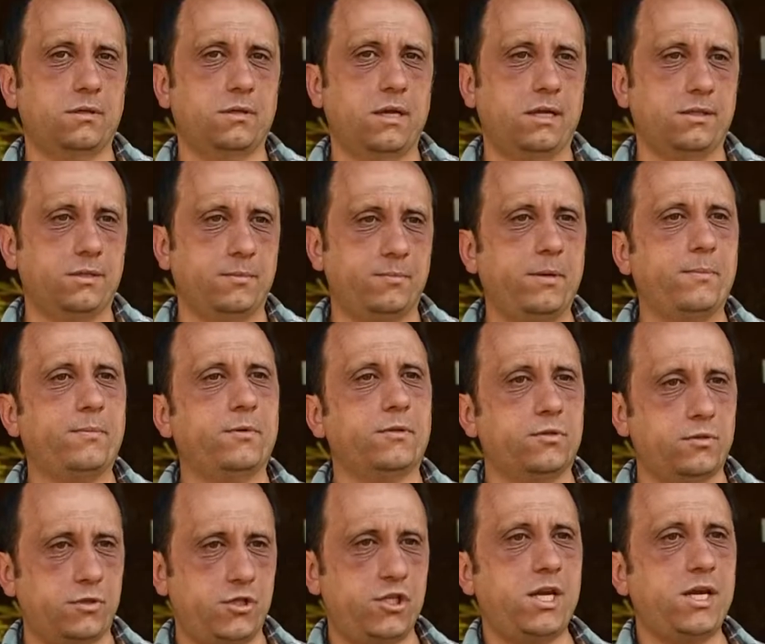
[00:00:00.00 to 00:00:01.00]
other people
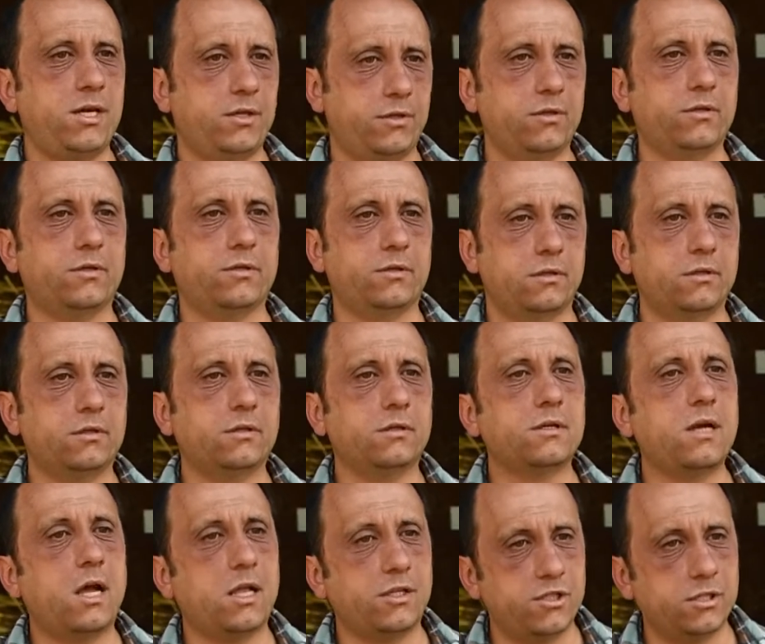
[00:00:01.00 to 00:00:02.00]
to share your
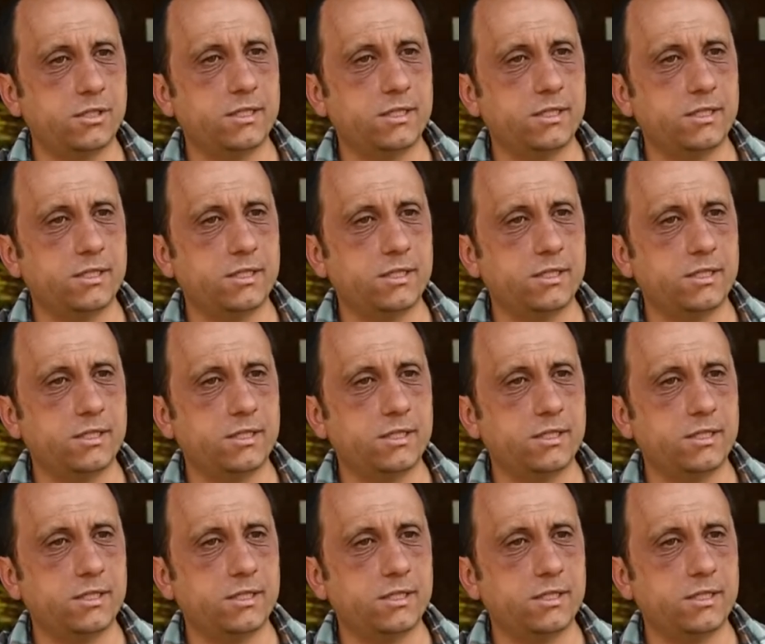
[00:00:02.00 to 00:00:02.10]
cultural